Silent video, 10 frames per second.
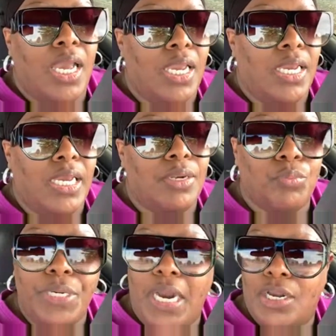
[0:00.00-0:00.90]

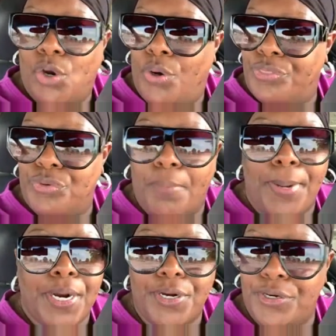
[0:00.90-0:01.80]
And we are going through a
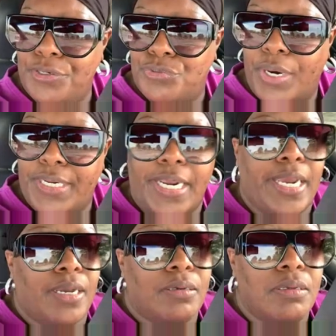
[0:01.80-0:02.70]
purge right
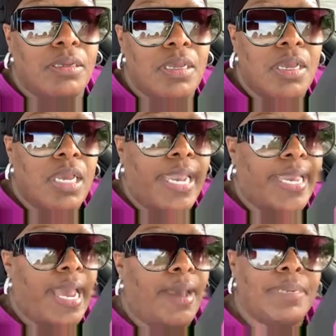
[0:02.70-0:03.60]
now.
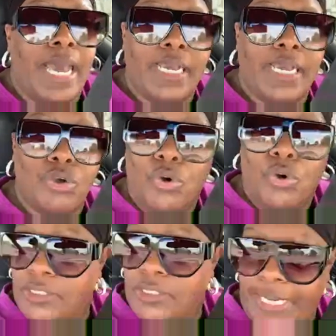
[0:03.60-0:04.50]
And I'm
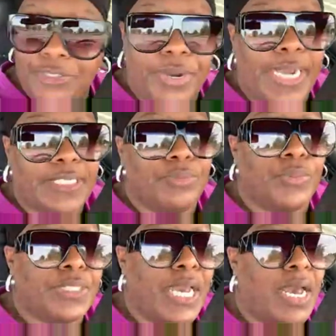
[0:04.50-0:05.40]
not going to be
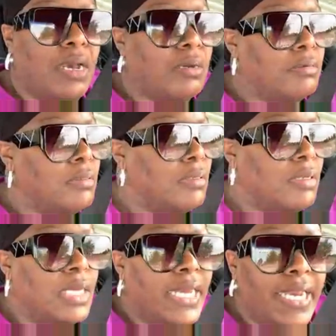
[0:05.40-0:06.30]
interacting with
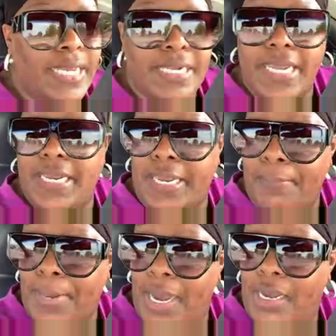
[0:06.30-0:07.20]
y'all in that
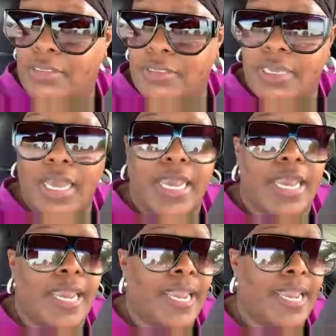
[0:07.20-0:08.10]
inbox.
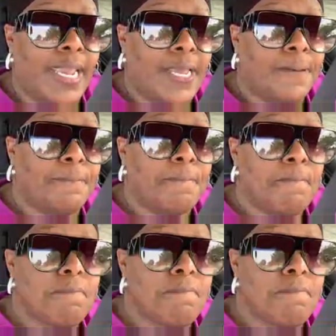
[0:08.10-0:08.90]
And